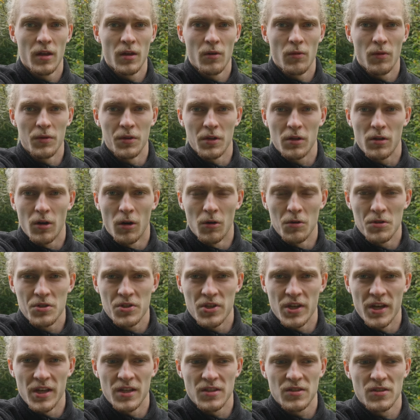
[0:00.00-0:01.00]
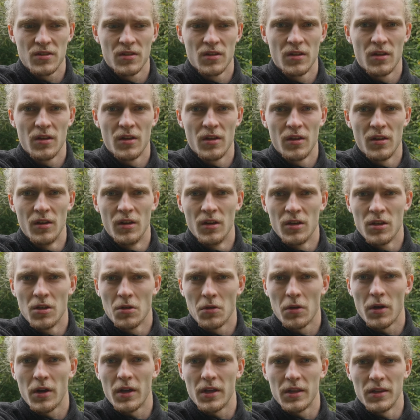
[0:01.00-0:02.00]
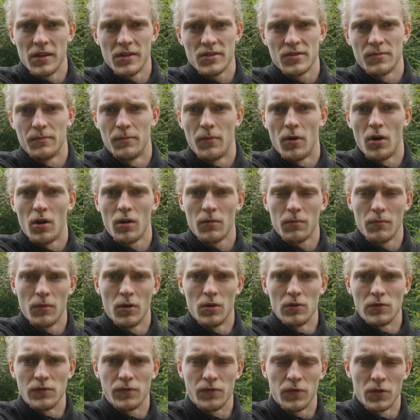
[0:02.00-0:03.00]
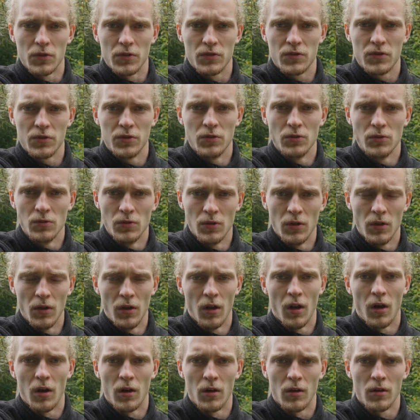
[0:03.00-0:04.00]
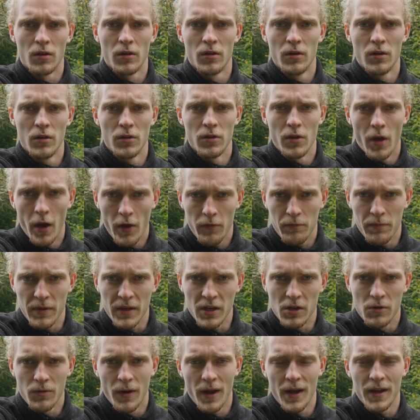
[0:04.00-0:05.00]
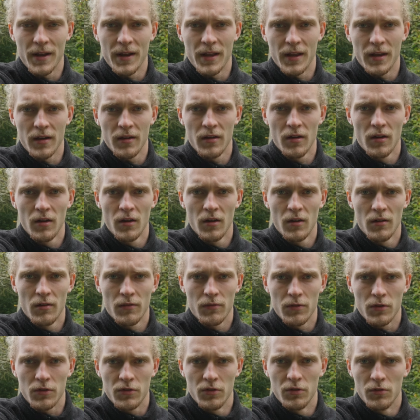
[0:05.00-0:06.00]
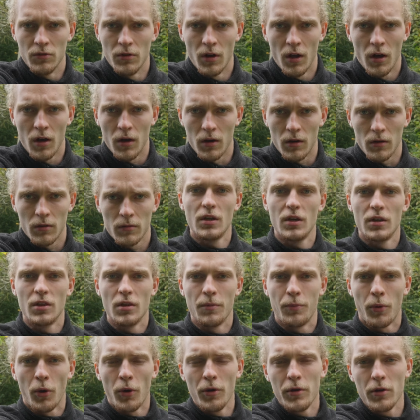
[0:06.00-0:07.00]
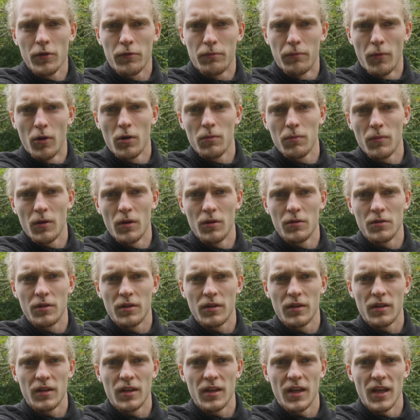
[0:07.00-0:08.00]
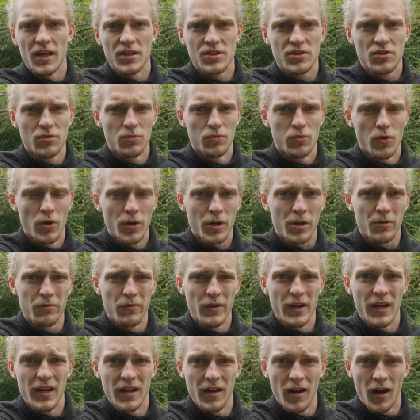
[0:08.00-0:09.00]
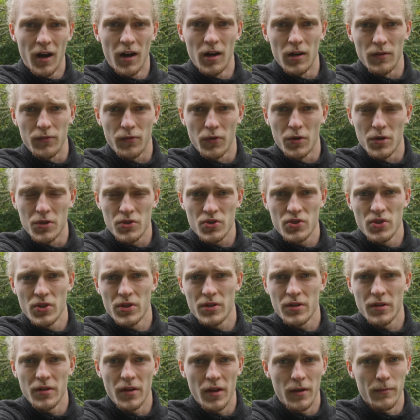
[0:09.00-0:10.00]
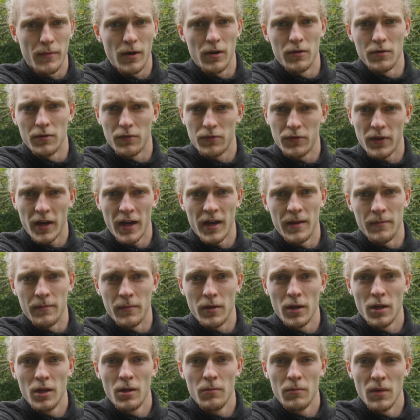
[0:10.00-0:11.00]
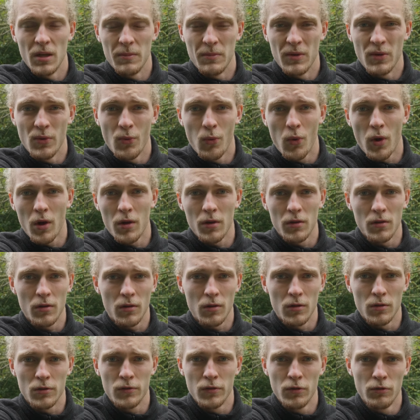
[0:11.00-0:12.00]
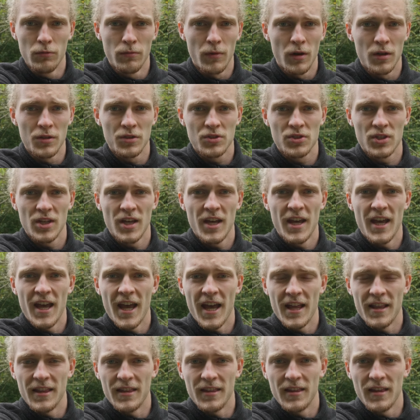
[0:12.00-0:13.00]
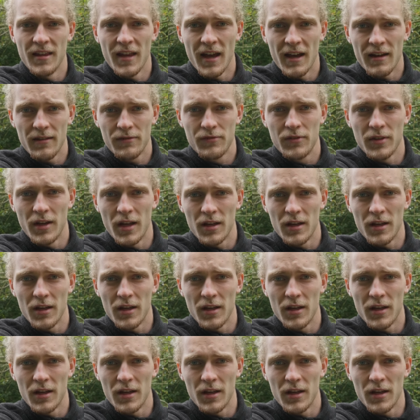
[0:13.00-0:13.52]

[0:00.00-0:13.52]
when the coach says, You are in this monk mode for too long. You have been grinding for too long. The point of monk mode is to work really hard for a certain amount of time, maybe one or two months, and after